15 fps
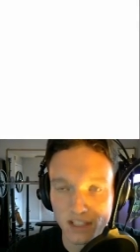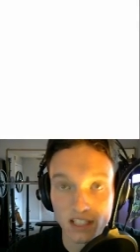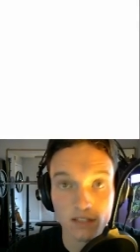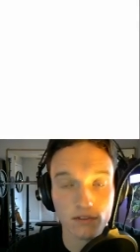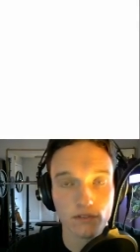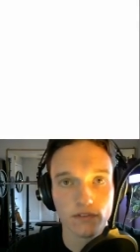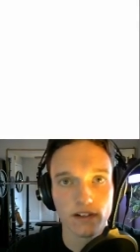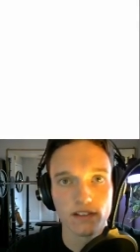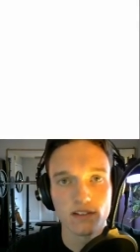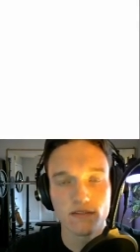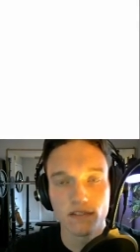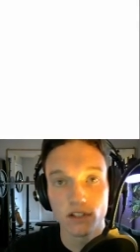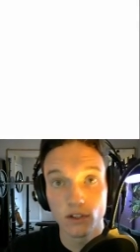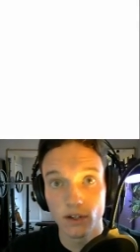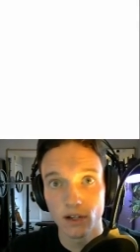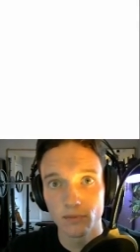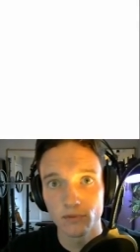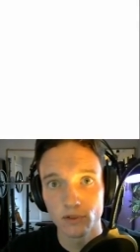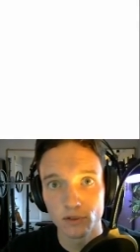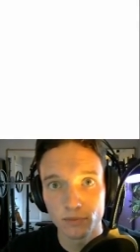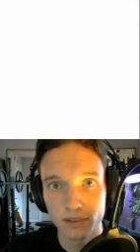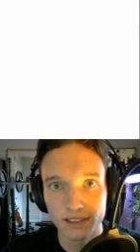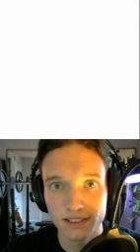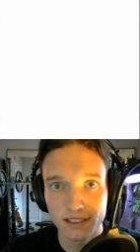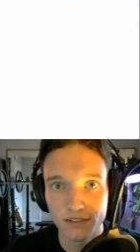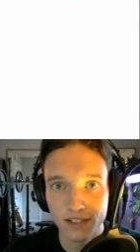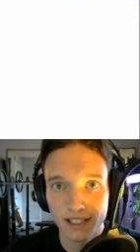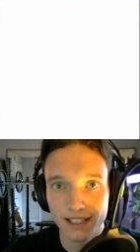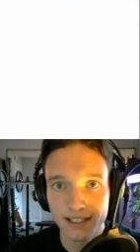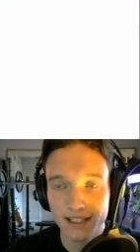If you find this video helpful, please leave a
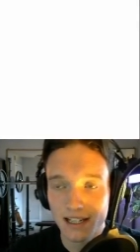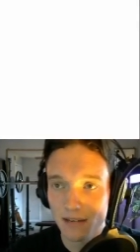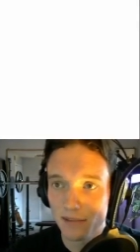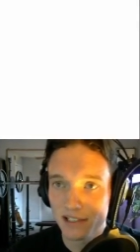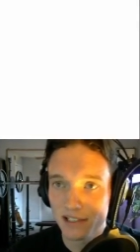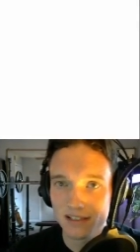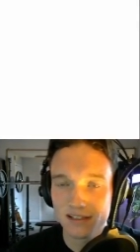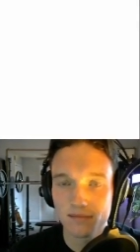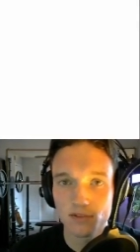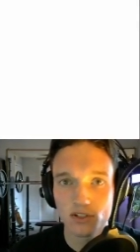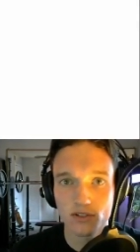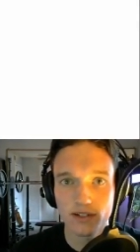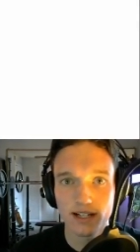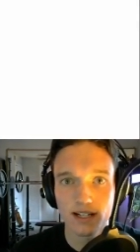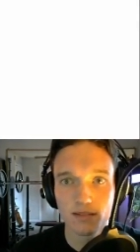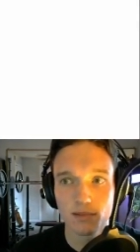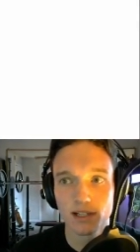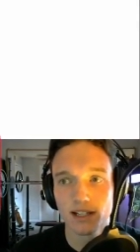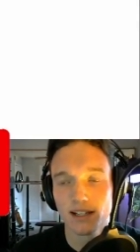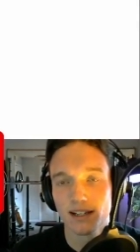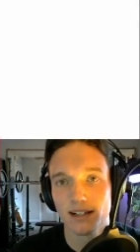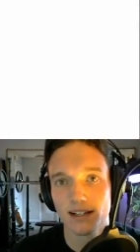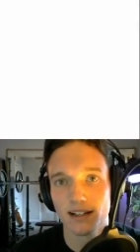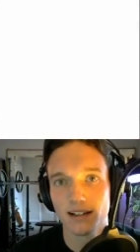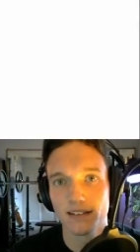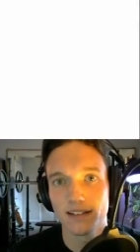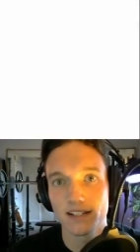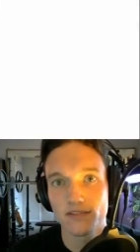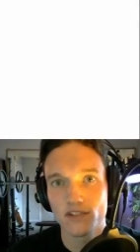like, comment, and subscribe. Thanks for